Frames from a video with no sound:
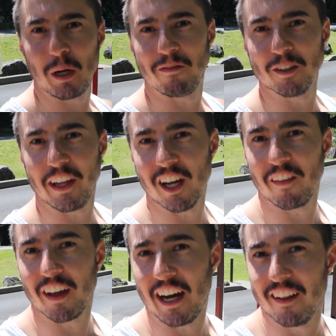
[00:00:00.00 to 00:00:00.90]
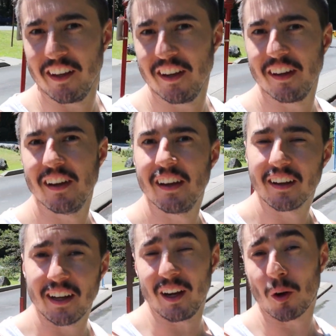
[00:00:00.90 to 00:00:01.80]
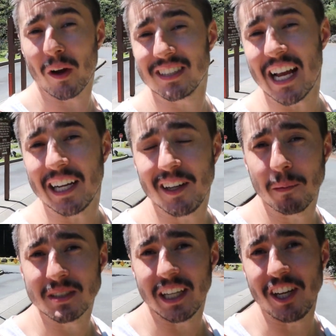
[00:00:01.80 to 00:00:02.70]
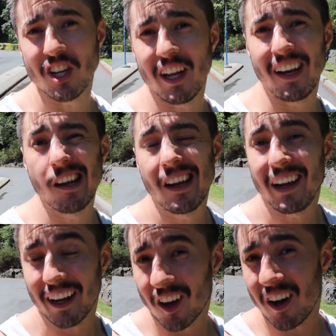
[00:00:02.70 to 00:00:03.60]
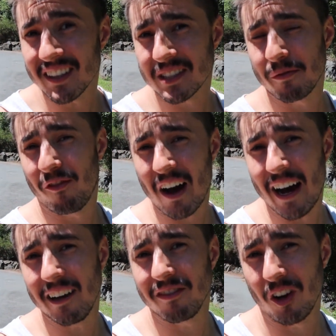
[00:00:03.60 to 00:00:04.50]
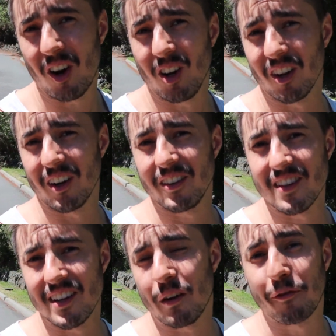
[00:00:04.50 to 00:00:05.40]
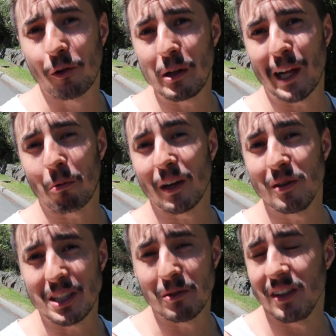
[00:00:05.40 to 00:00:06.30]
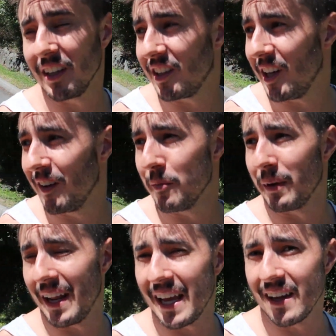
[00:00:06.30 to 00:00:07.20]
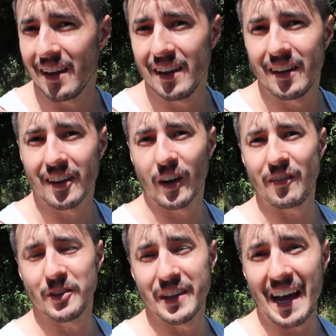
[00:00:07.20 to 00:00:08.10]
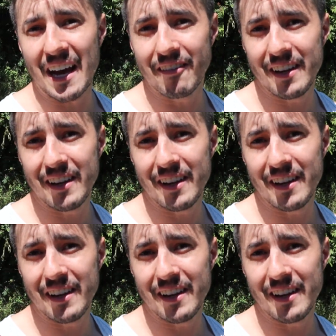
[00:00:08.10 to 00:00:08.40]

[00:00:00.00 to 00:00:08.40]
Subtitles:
Beautiful day on the island. Getting a quick sandy dump station in. It costs $5. It's not free like we're used to in the interior, but hey, grateful to have